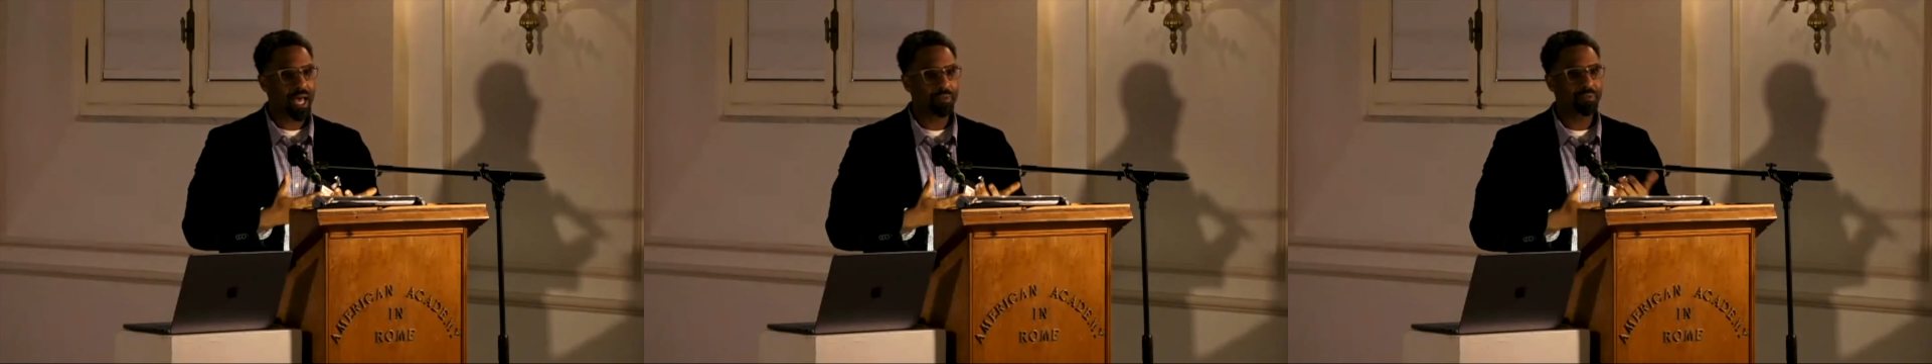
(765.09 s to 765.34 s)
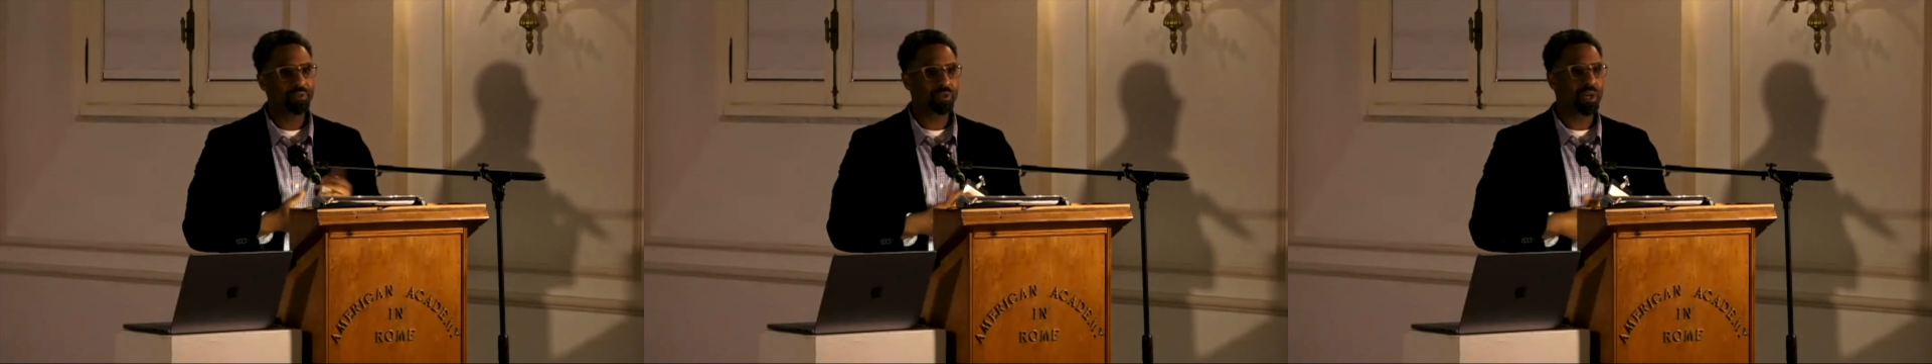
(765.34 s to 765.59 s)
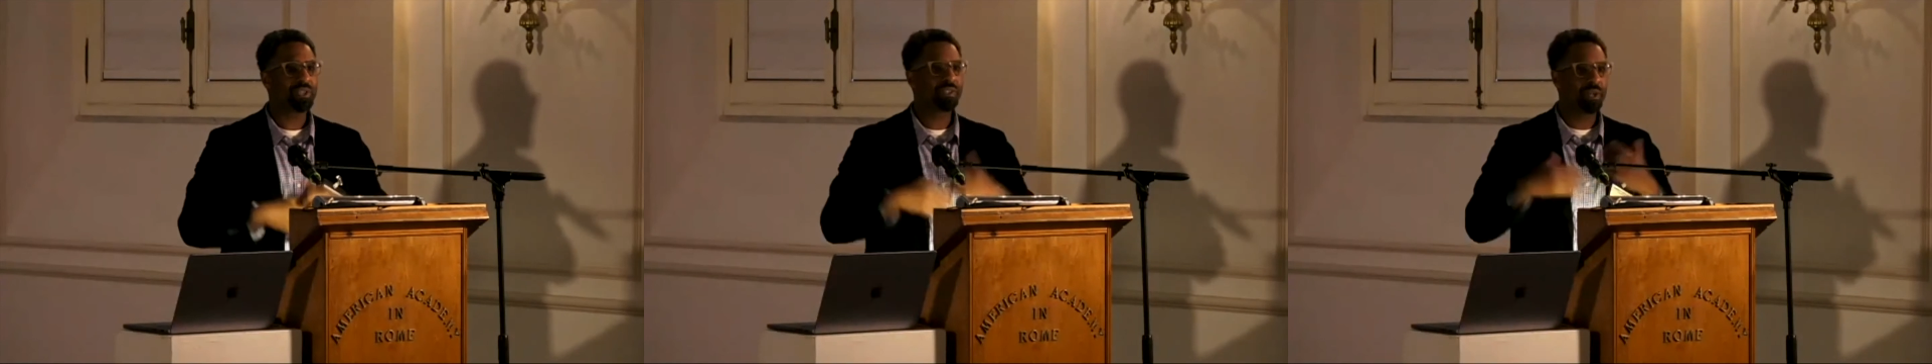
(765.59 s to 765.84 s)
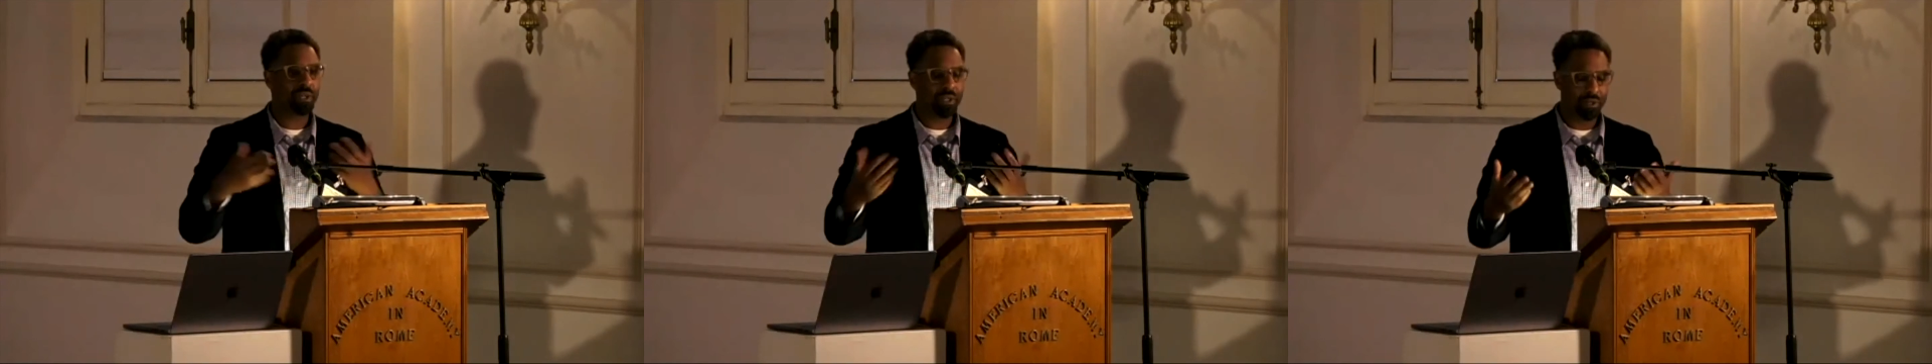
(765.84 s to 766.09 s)
And so I
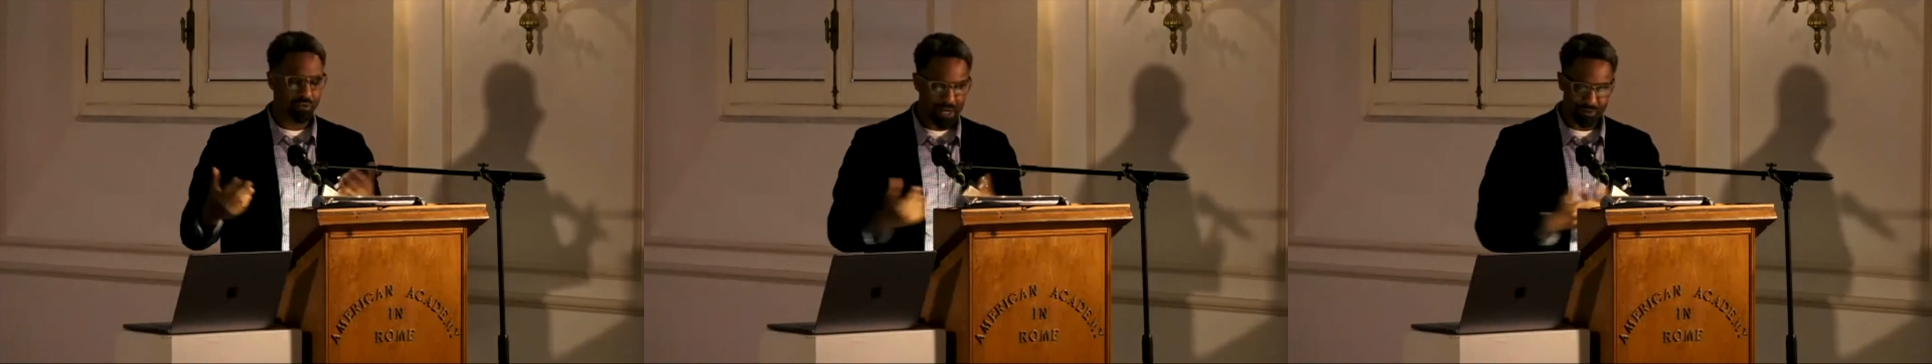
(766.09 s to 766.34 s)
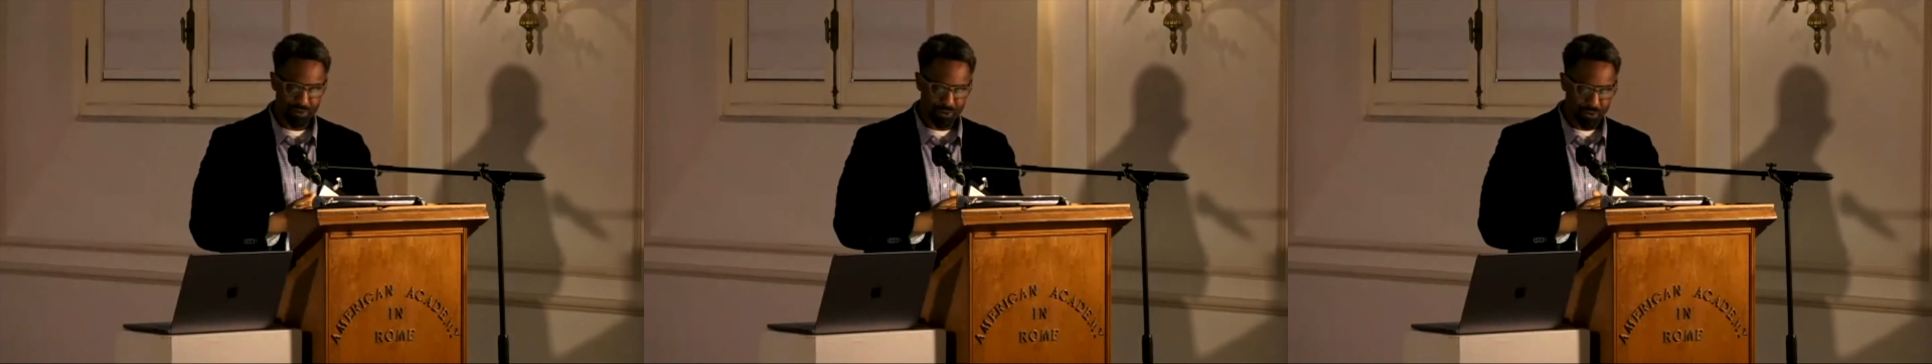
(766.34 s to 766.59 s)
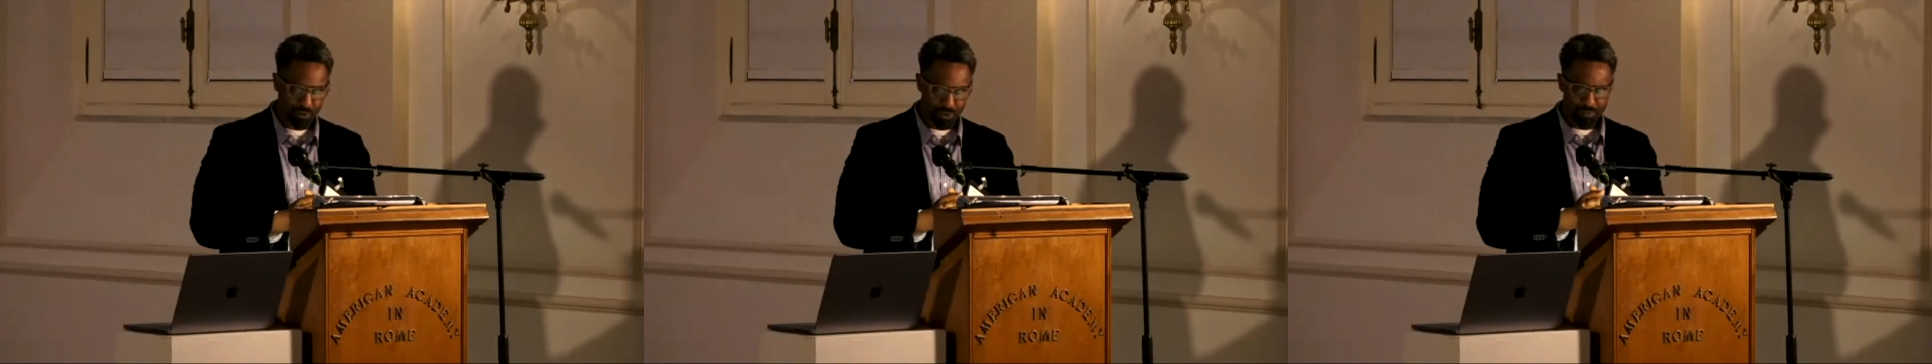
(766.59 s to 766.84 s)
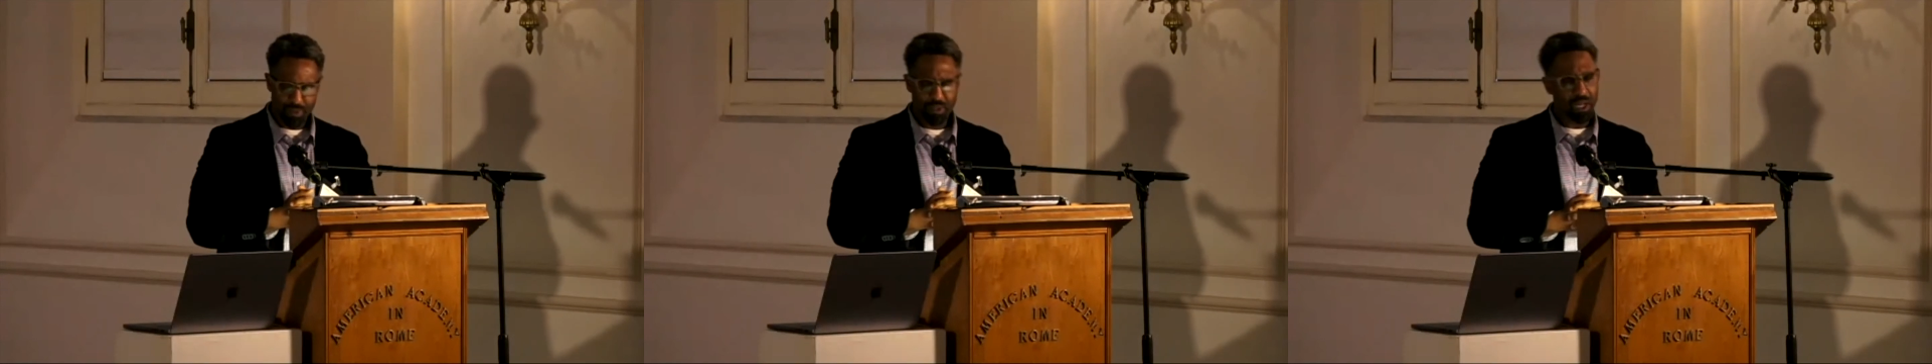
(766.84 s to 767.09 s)
studied in graduate school
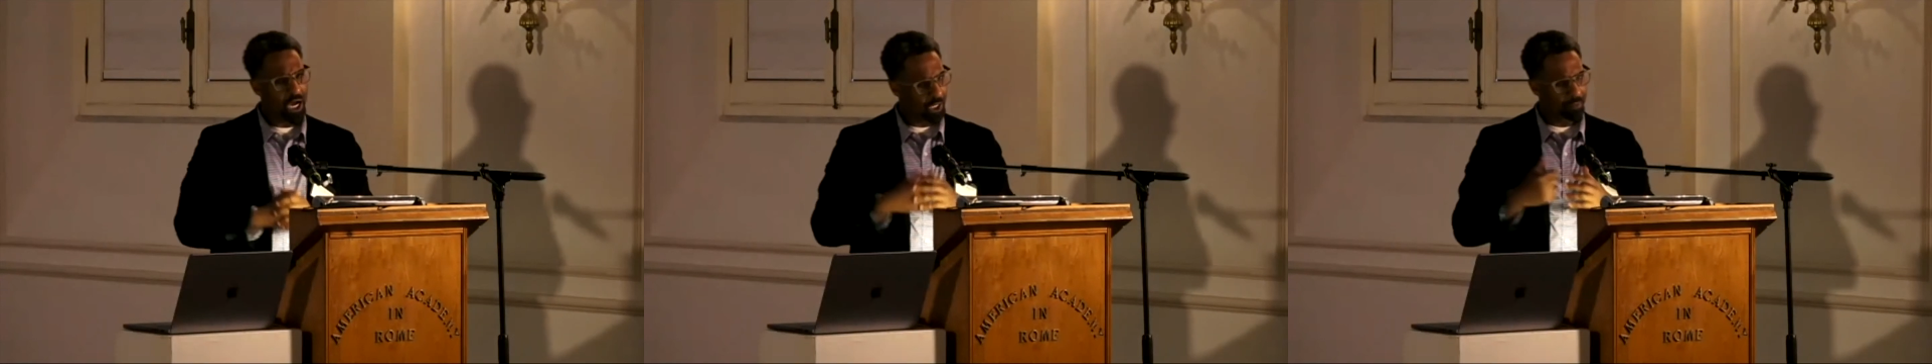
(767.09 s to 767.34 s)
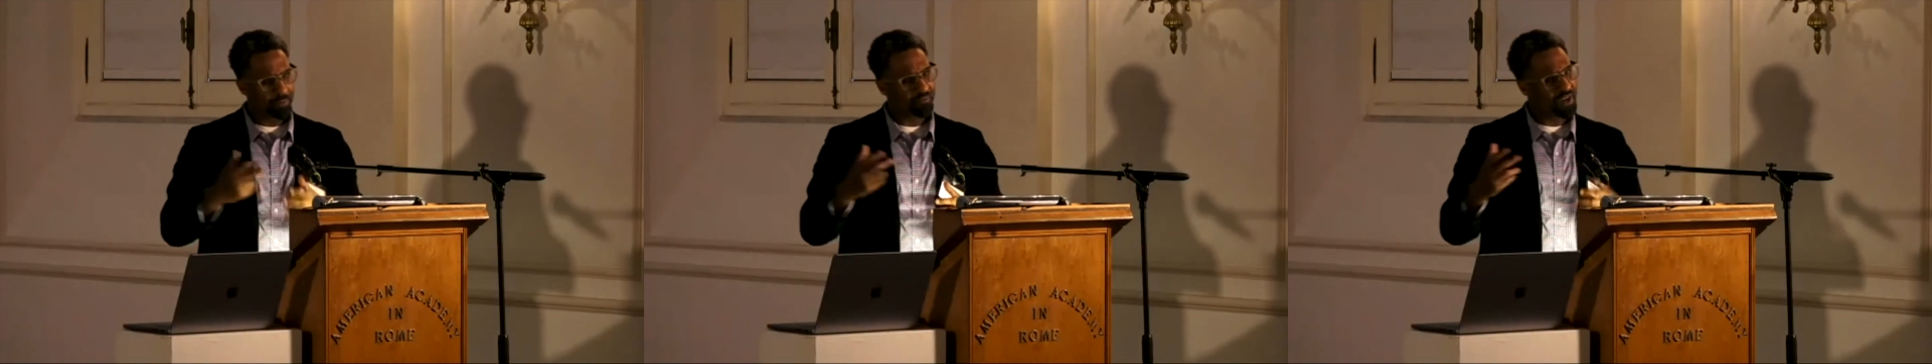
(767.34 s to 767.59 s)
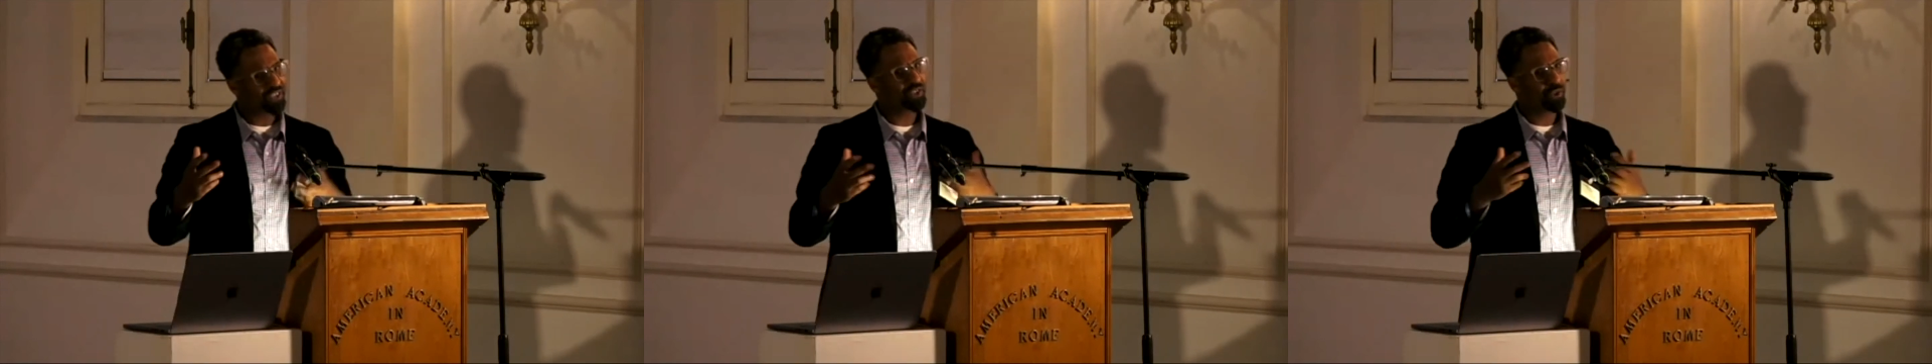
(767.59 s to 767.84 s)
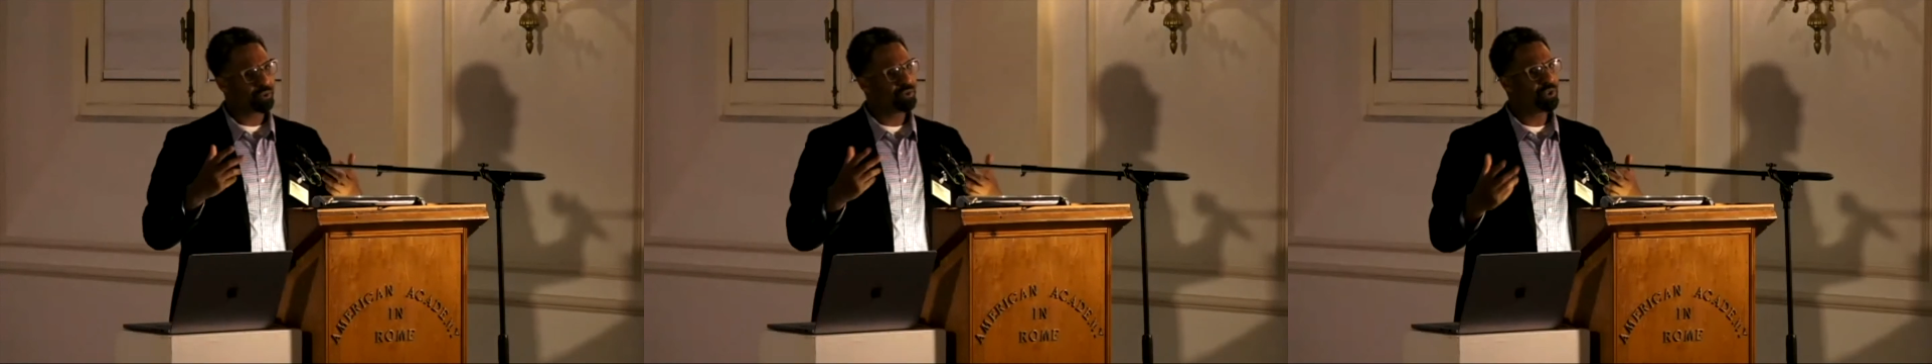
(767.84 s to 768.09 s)
under a professor that
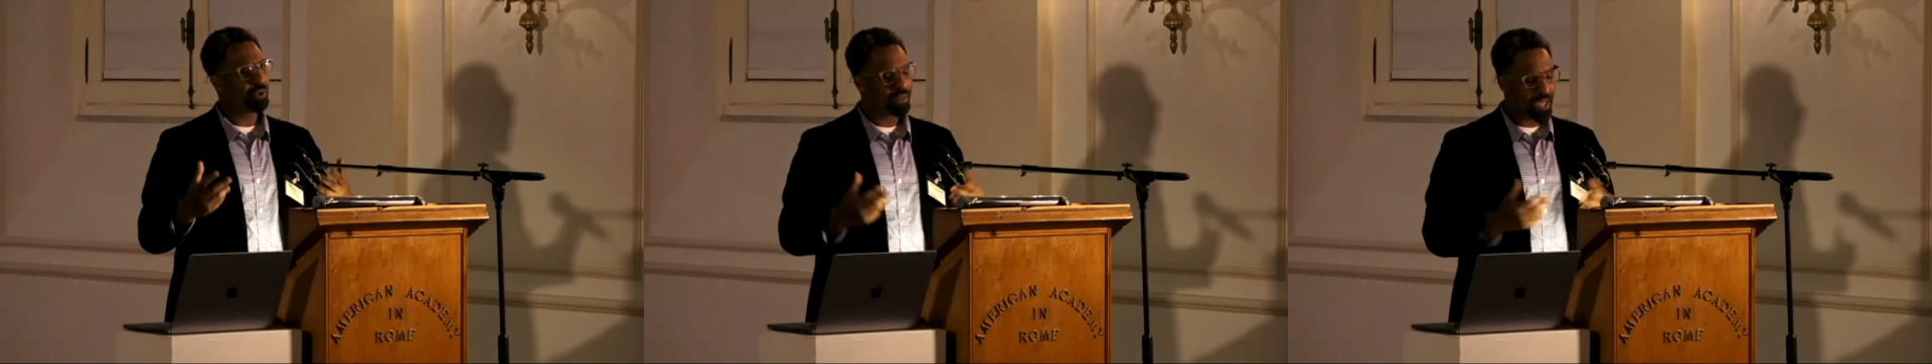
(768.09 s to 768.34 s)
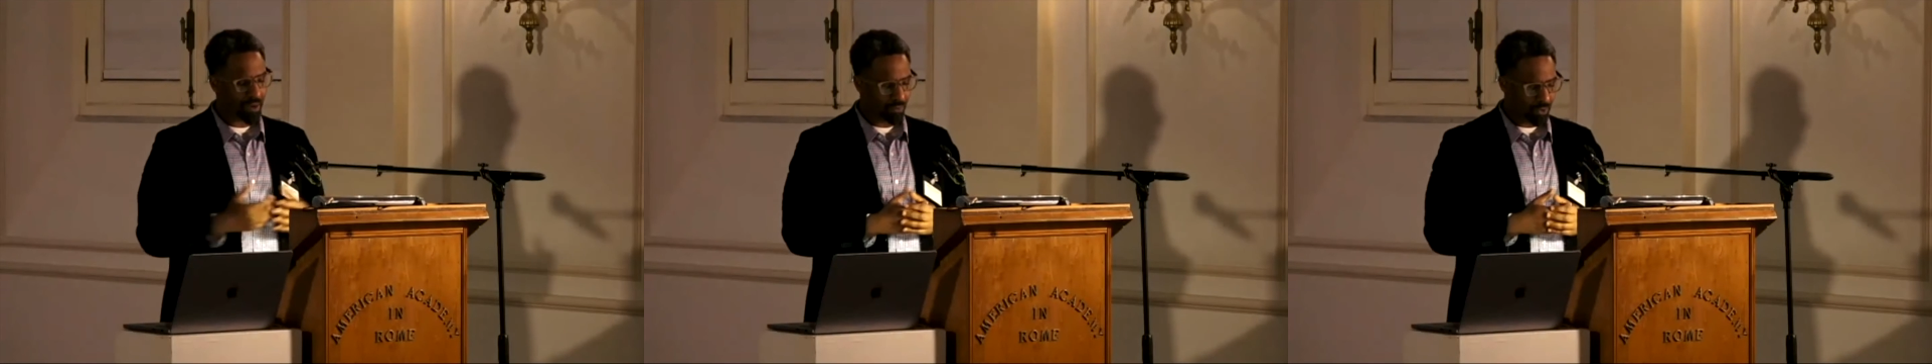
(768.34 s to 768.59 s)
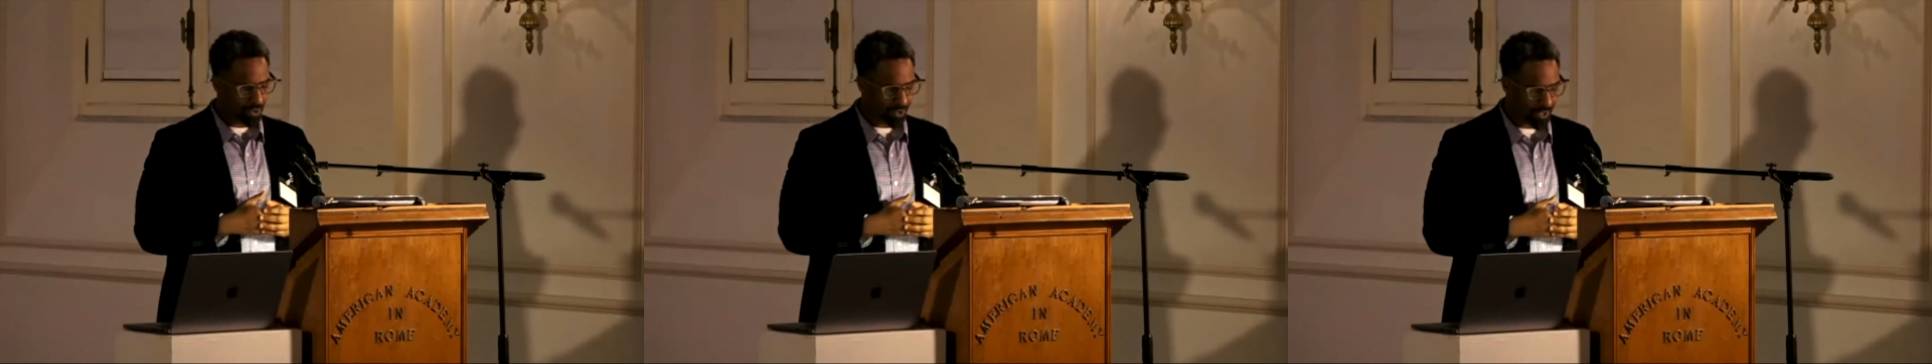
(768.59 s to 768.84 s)
was doing that work.